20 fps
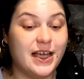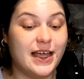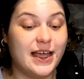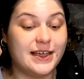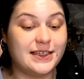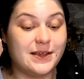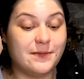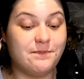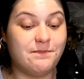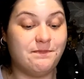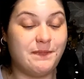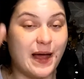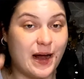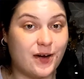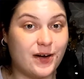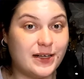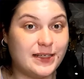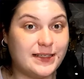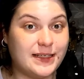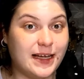is
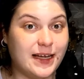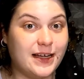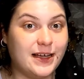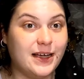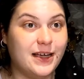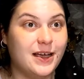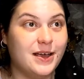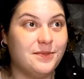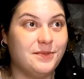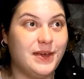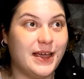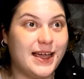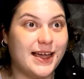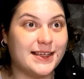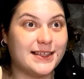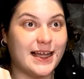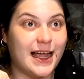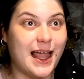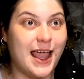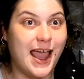embarrassing
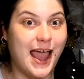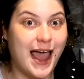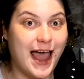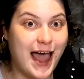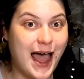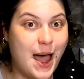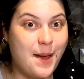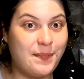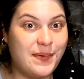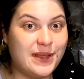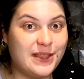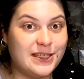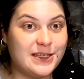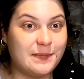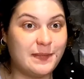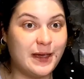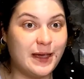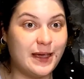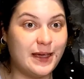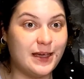because I happen to
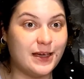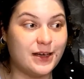be,